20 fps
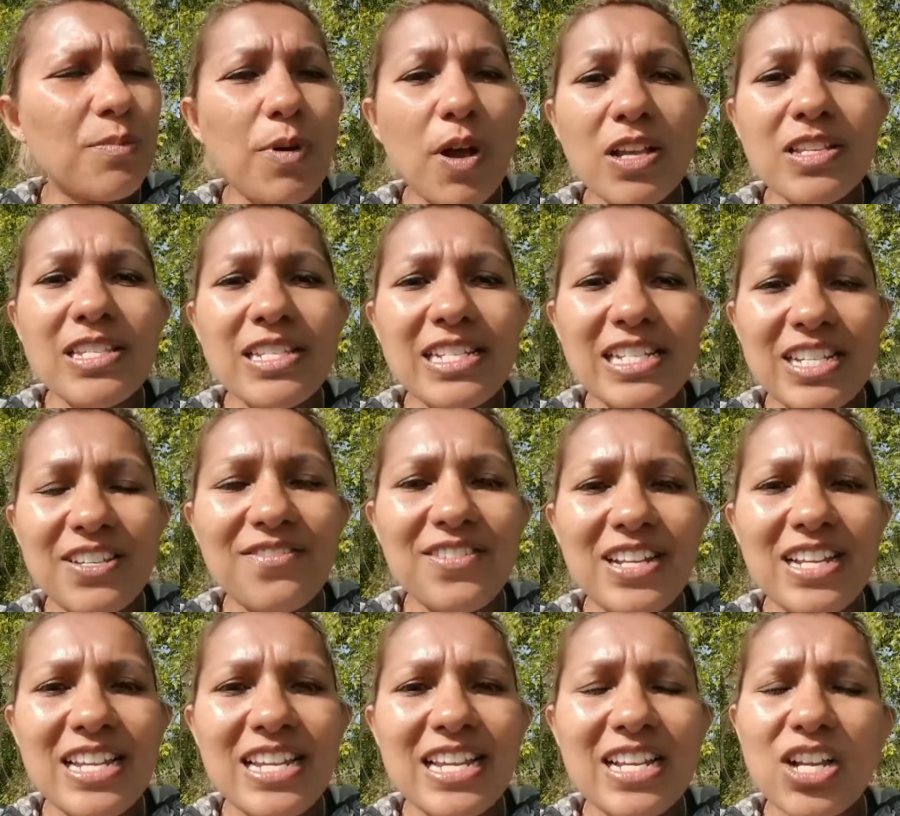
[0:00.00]

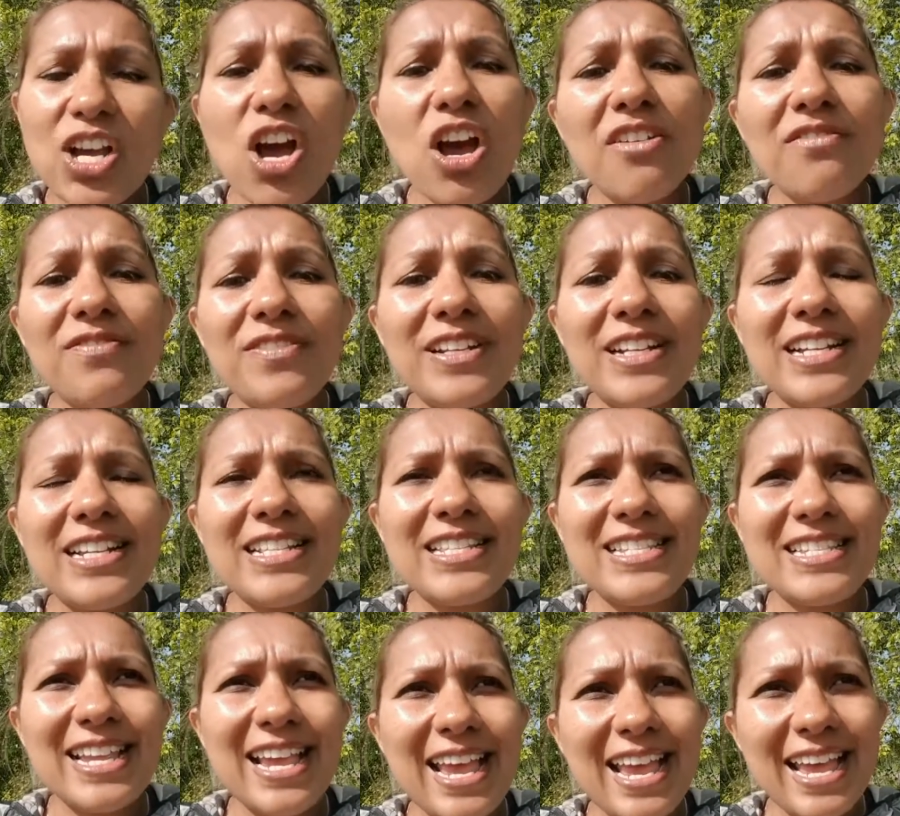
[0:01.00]
positivity and
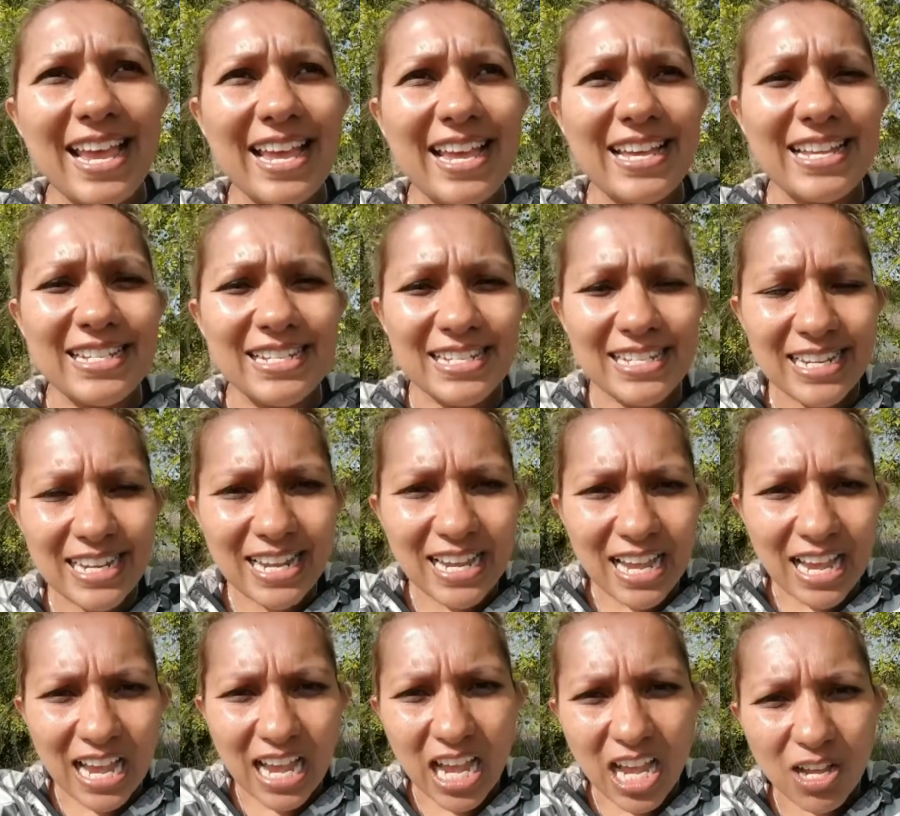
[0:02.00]
confidence and
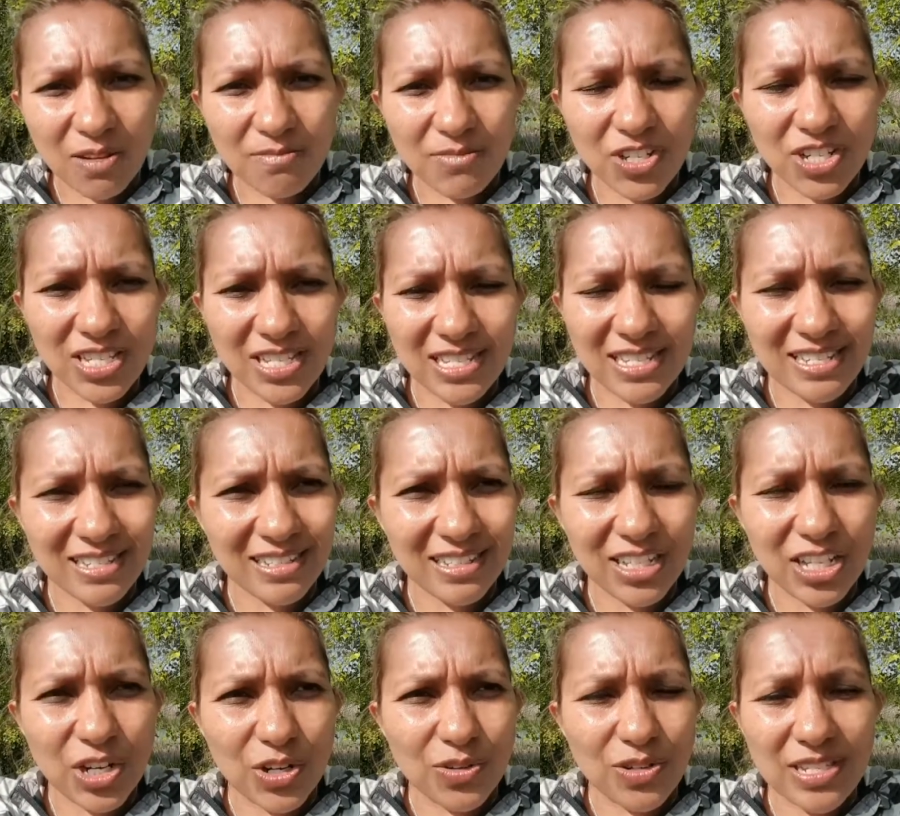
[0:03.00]
just,
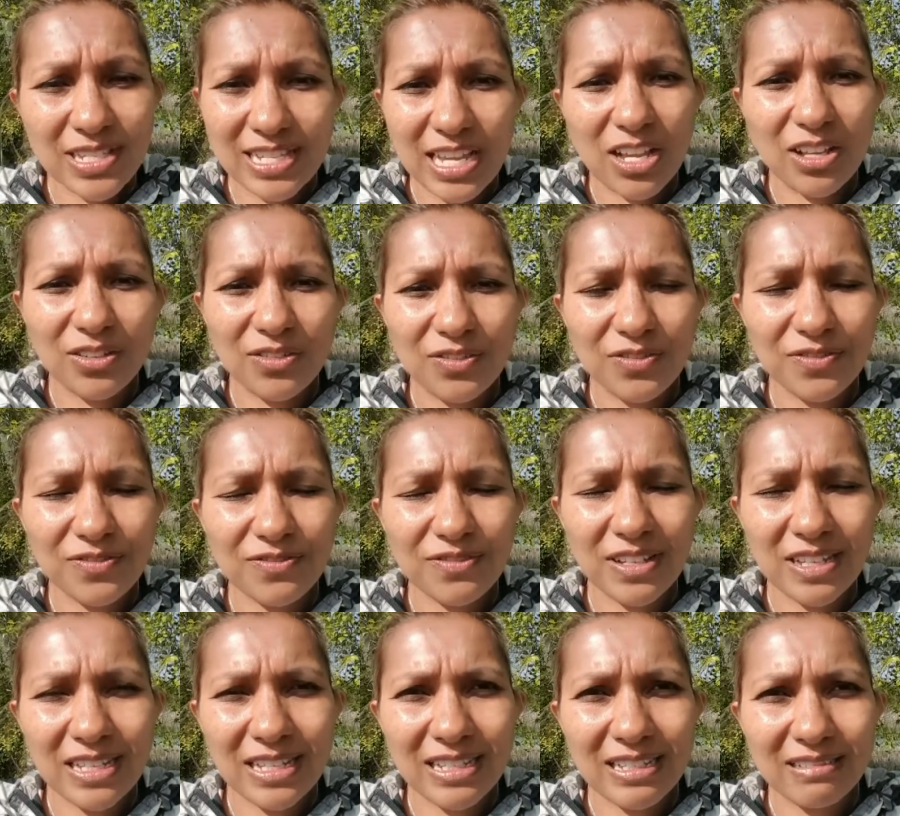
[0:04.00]

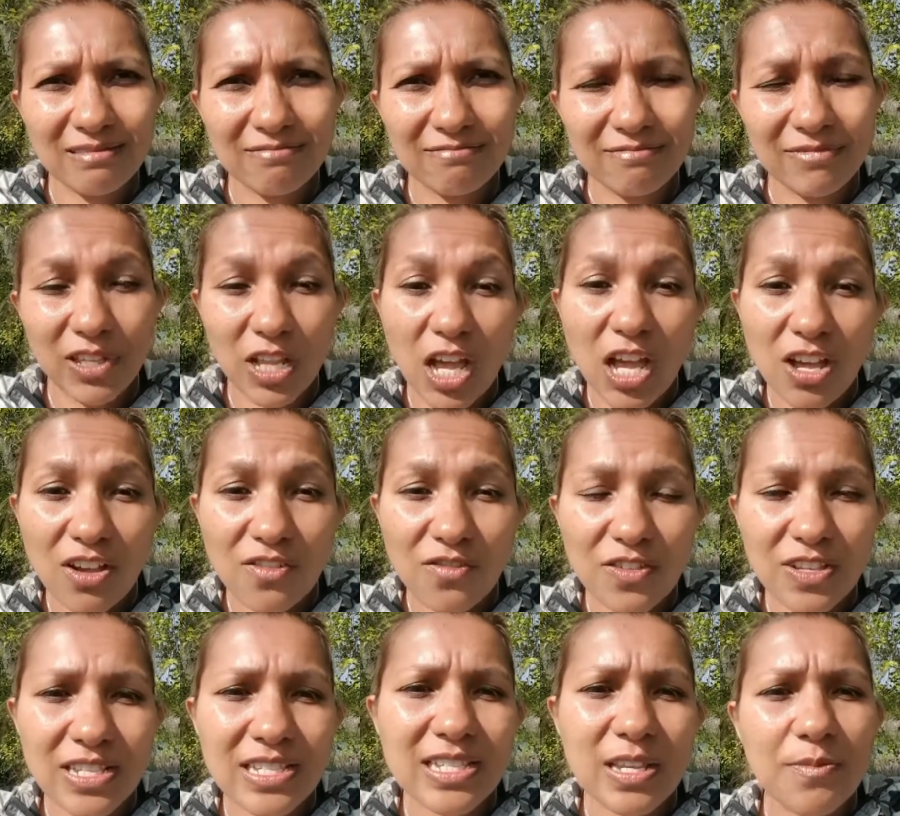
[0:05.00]

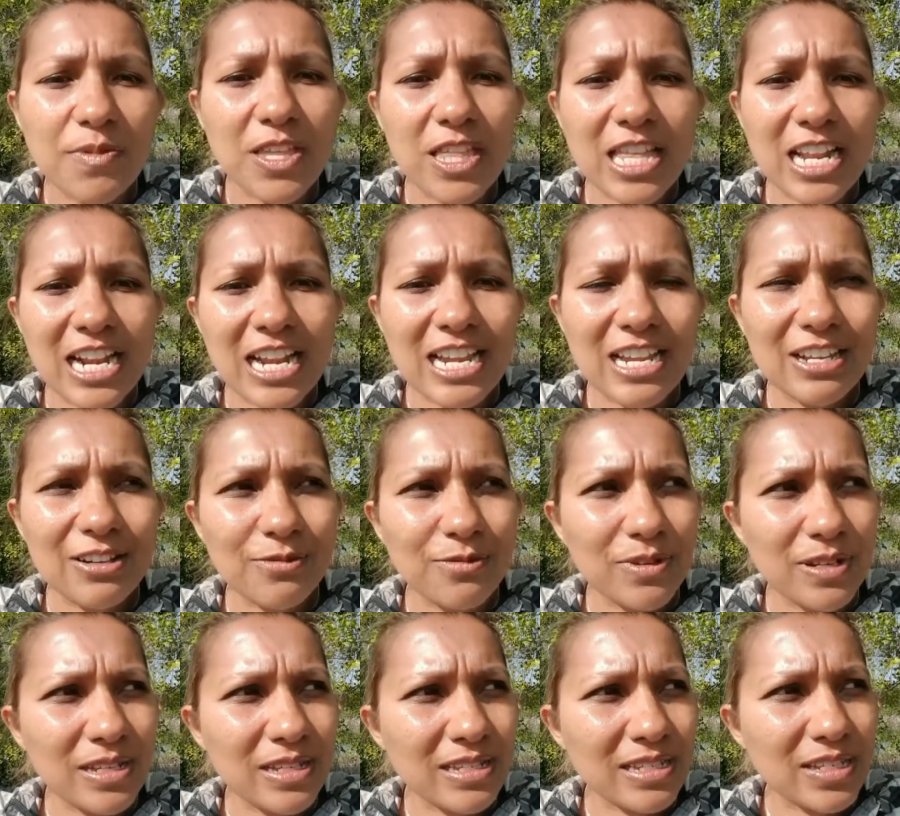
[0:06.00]
self-love. It's something that I
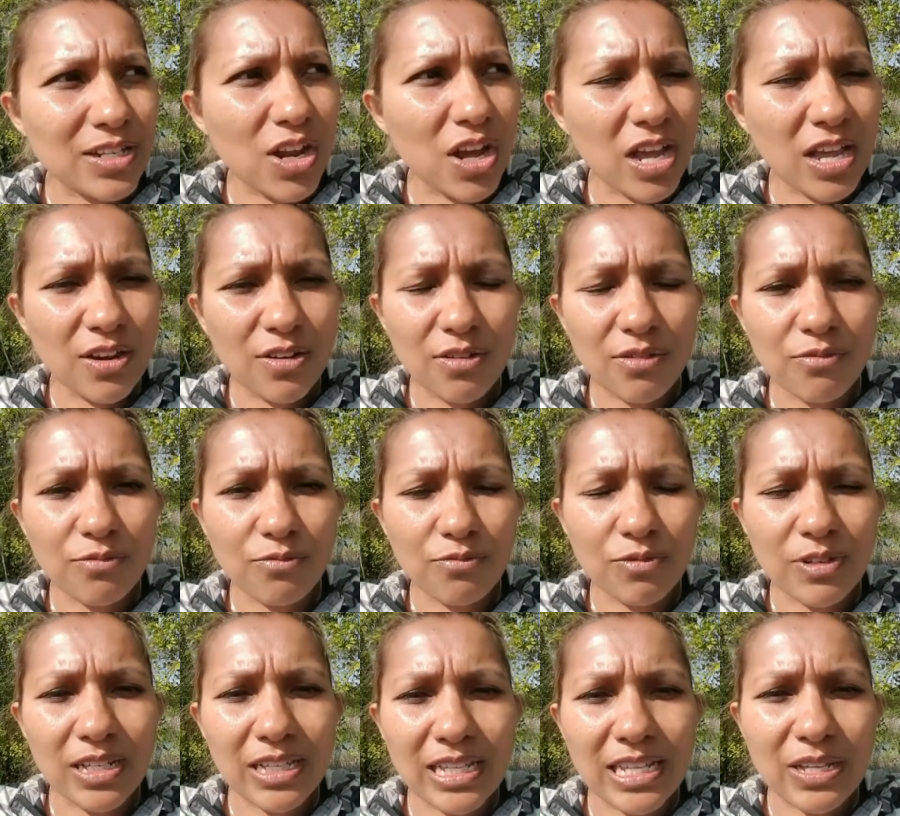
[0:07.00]
was not
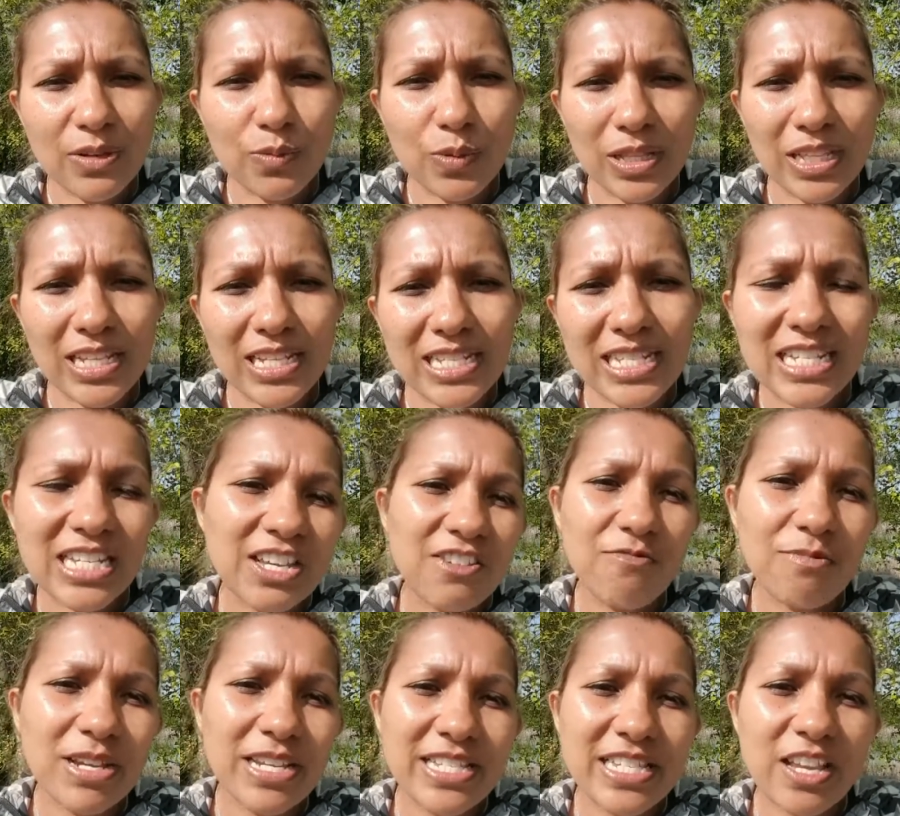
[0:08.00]
really willing to
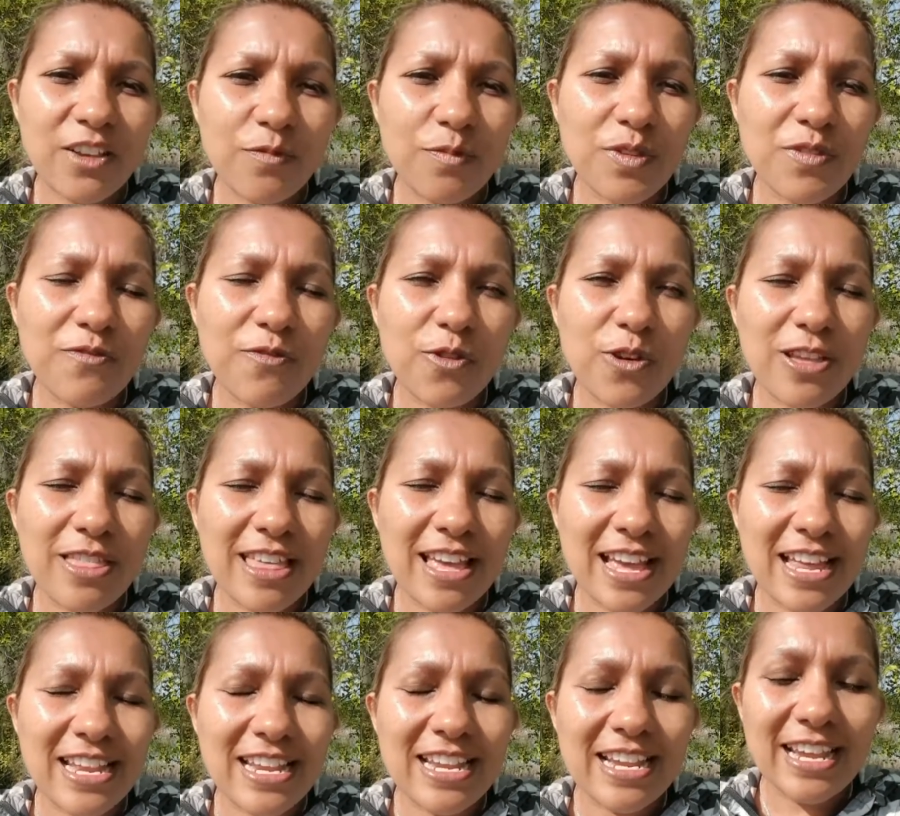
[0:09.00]
give myself before
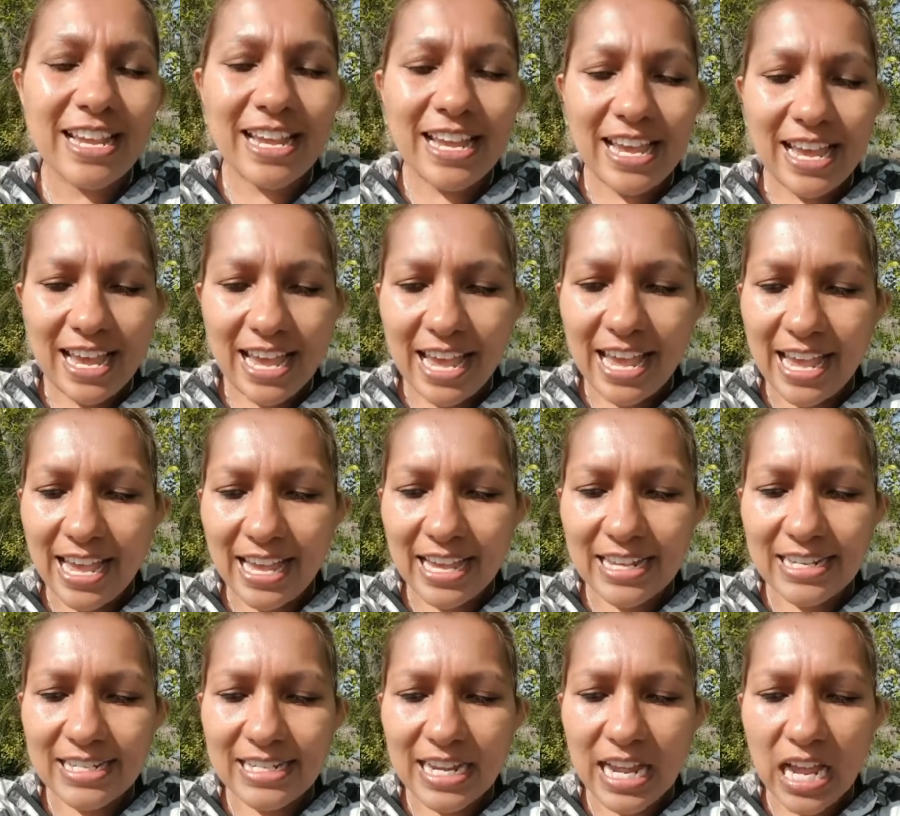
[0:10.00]
then.
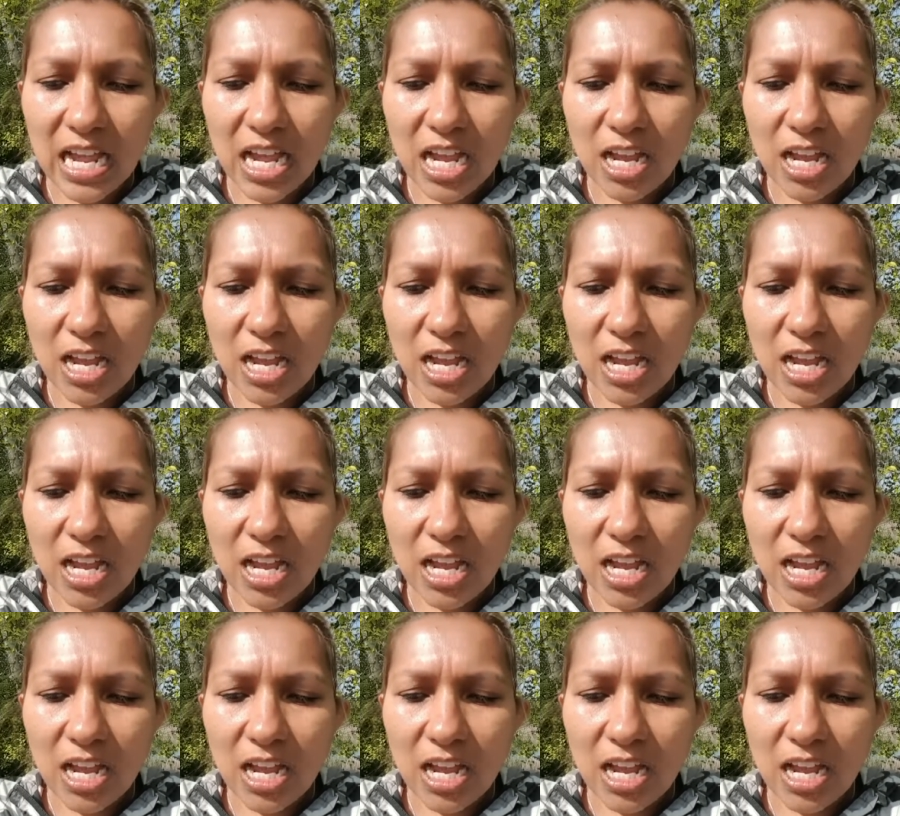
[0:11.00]
And